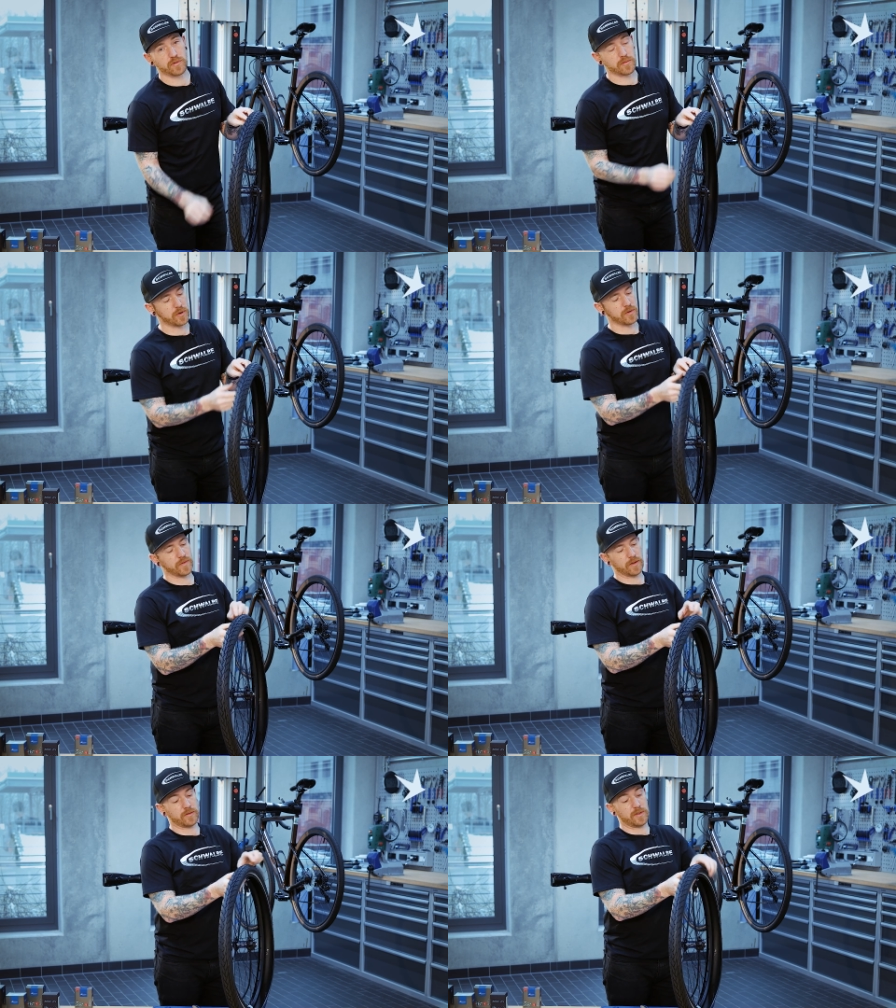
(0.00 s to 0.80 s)
to
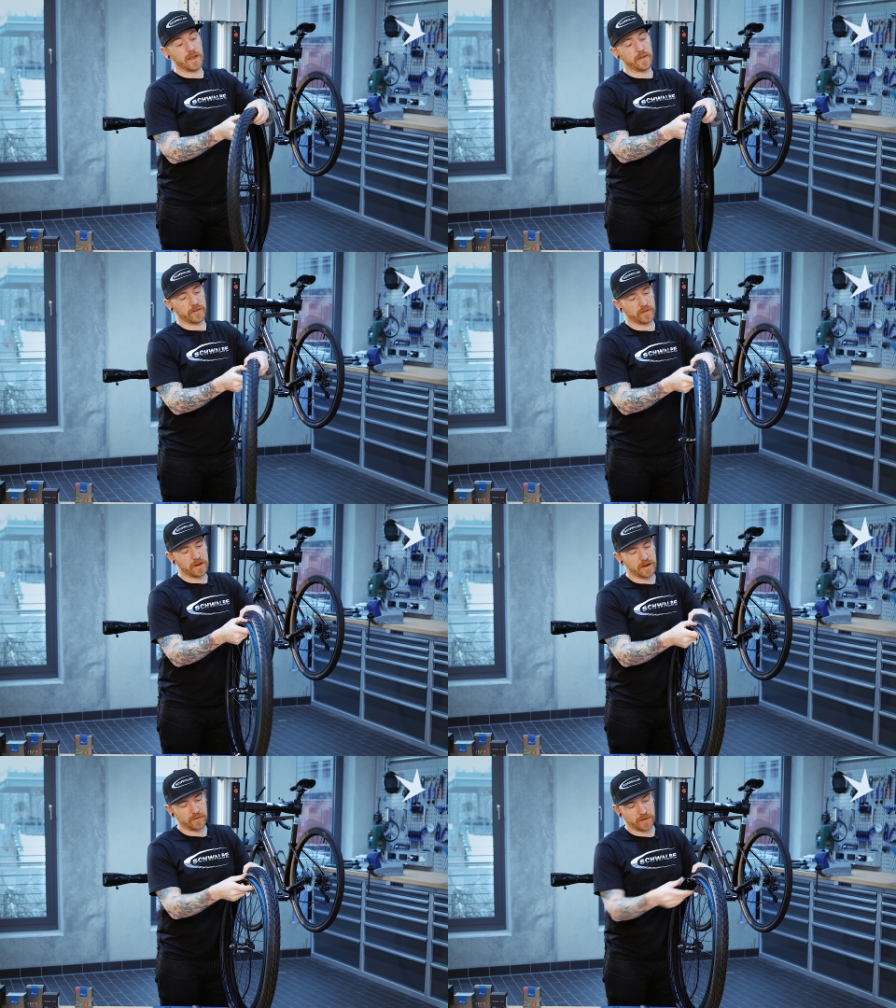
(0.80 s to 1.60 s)
remove it, the other
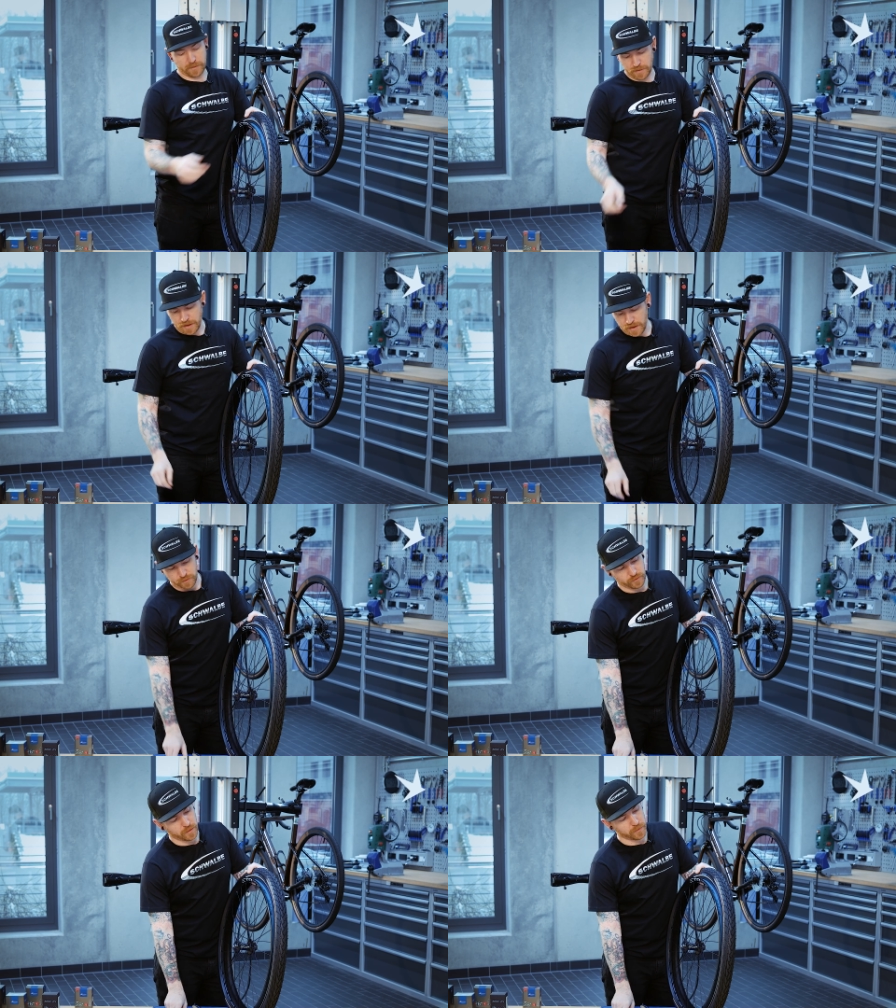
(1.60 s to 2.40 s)
side of it
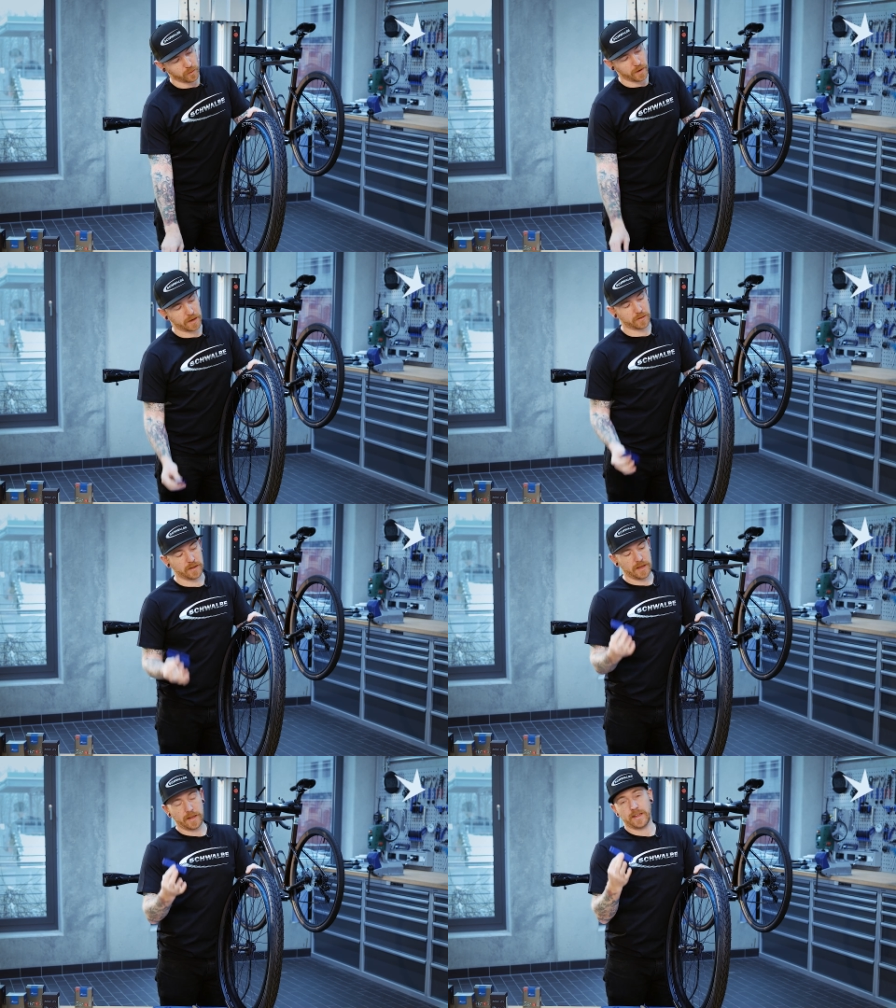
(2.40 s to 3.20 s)
from the wheel,